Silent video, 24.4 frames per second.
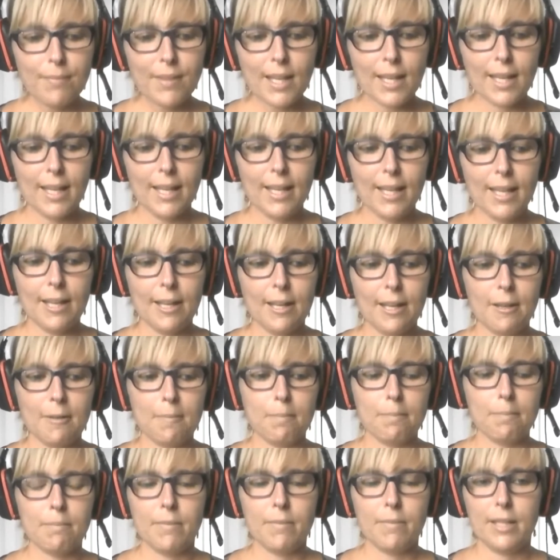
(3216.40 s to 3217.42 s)

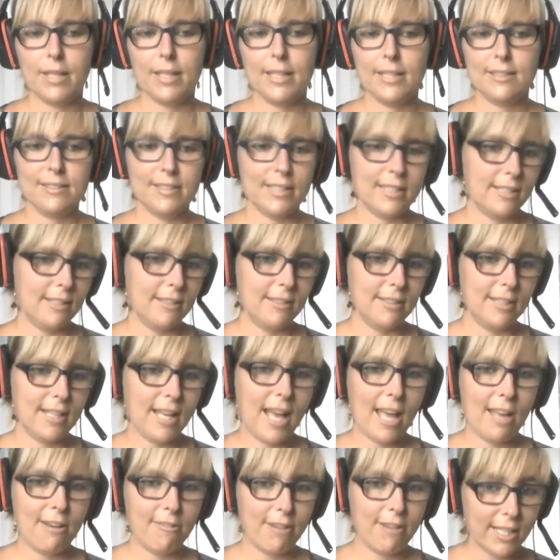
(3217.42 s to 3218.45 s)
um, it's an
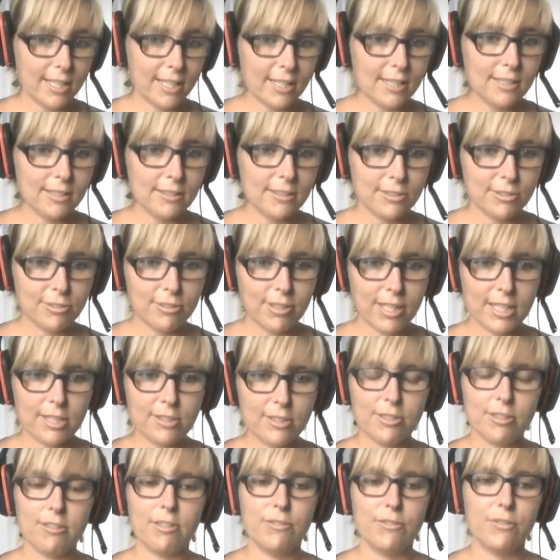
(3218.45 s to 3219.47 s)
hierarchical
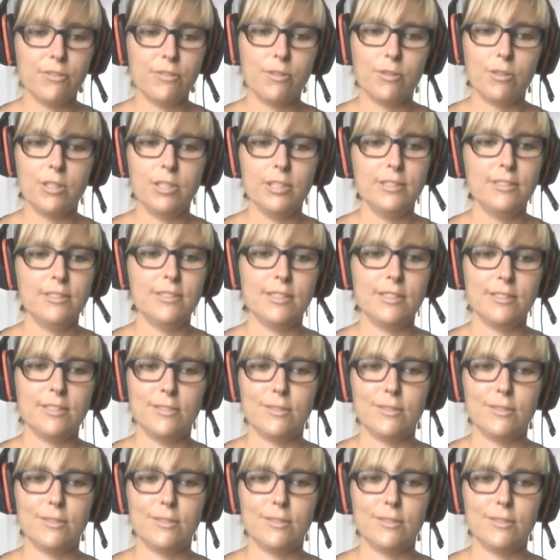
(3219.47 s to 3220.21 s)
structure, of course.